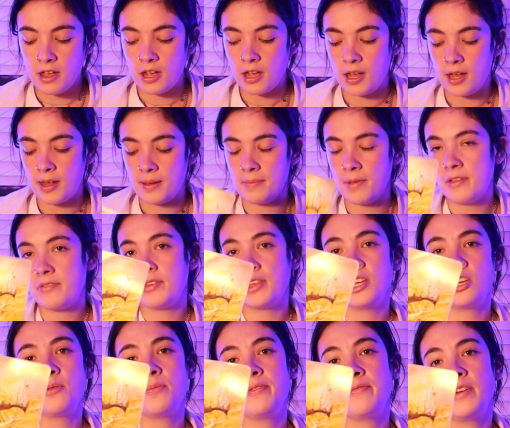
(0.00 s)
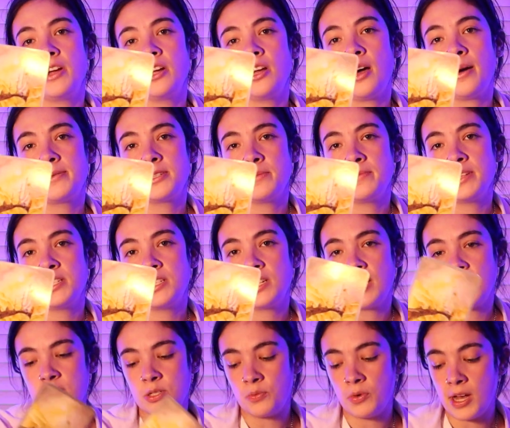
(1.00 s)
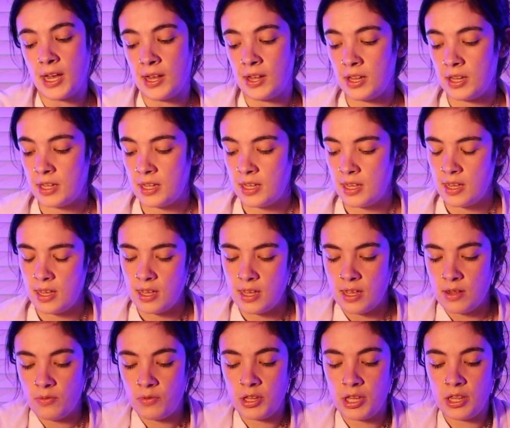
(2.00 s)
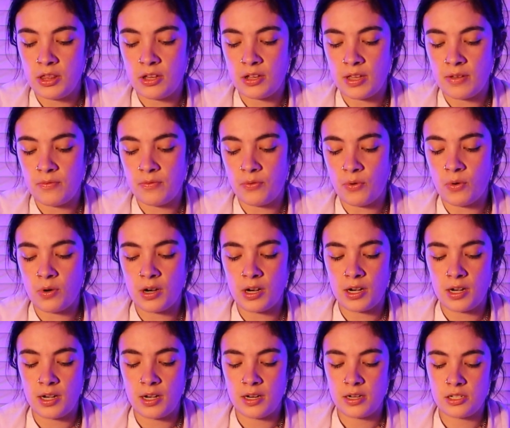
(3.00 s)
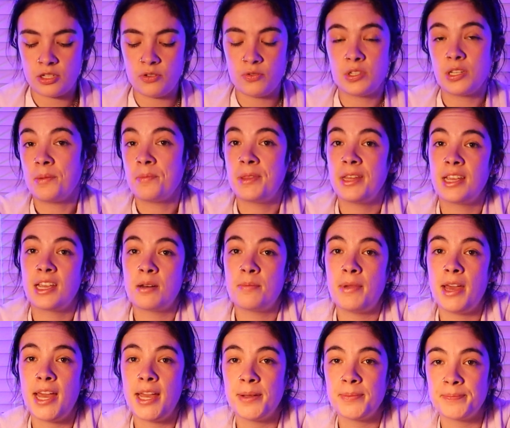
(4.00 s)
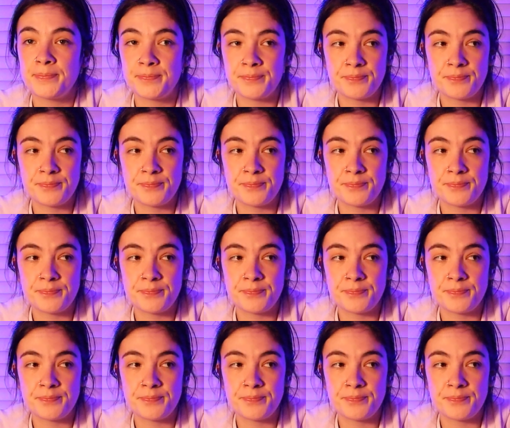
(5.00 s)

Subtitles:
I feel like you'll be very optimistic as well. Really looking forward to something in May.